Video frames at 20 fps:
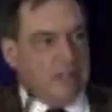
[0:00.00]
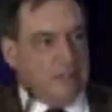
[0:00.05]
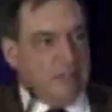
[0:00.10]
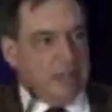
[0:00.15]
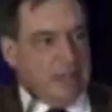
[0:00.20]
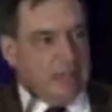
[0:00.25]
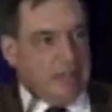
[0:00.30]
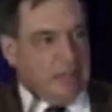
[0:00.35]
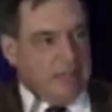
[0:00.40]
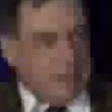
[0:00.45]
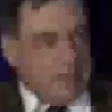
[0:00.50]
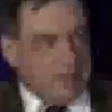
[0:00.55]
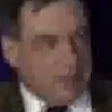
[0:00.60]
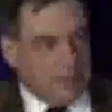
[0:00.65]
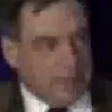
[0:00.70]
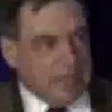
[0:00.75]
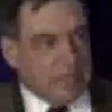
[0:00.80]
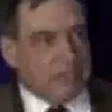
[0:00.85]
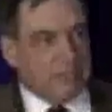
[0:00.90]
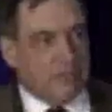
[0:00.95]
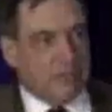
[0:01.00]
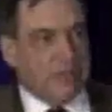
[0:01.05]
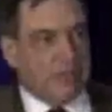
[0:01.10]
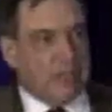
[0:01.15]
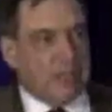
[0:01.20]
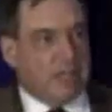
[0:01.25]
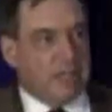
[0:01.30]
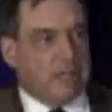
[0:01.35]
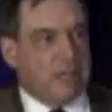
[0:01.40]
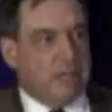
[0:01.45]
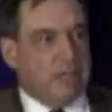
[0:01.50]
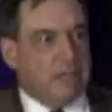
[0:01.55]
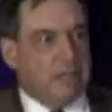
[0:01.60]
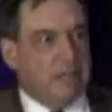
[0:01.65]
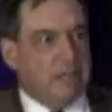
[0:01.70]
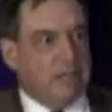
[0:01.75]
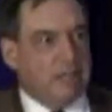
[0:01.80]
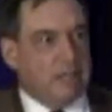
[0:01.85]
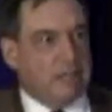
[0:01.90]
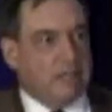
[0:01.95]
that things are done
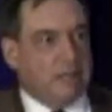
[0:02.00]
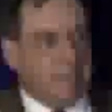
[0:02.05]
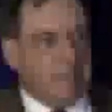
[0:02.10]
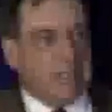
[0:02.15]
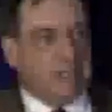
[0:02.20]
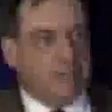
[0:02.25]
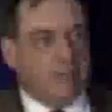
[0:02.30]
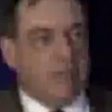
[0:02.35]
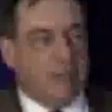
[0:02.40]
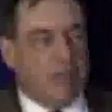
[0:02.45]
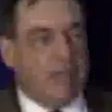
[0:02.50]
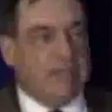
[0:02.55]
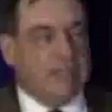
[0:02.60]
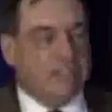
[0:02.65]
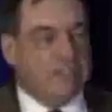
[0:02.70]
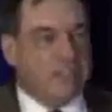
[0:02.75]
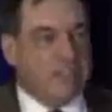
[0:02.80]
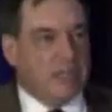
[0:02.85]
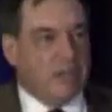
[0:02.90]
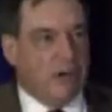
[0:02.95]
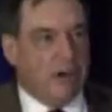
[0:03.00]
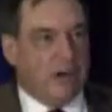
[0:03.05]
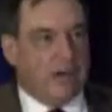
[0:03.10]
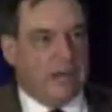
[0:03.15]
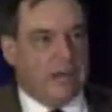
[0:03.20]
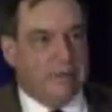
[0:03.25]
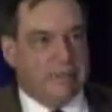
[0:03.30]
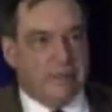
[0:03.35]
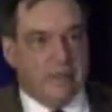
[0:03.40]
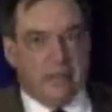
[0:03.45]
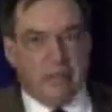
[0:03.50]
to make sure the lights stay on.